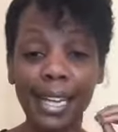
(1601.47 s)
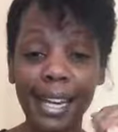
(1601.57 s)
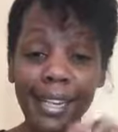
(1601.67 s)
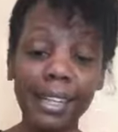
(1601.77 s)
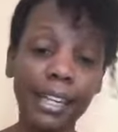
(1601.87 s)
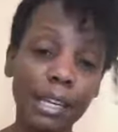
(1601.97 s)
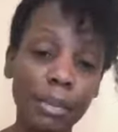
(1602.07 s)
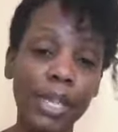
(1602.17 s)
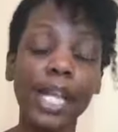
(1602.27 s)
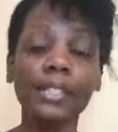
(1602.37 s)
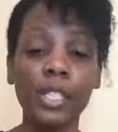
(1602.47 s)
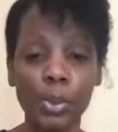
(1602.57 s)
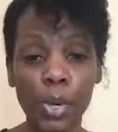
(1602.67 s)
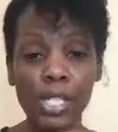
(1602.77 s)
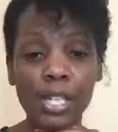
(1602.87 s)
landed him in that
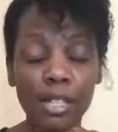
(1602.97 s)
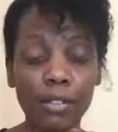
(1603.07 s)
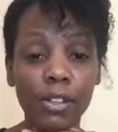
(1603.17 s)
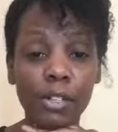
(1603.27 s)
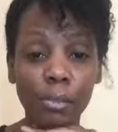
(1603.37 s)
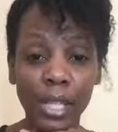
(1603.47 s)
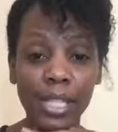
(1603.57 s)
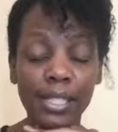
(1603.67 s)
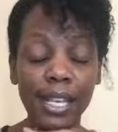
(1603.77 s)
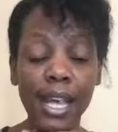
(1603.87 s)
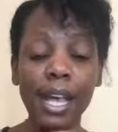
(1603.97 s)
situation in the first place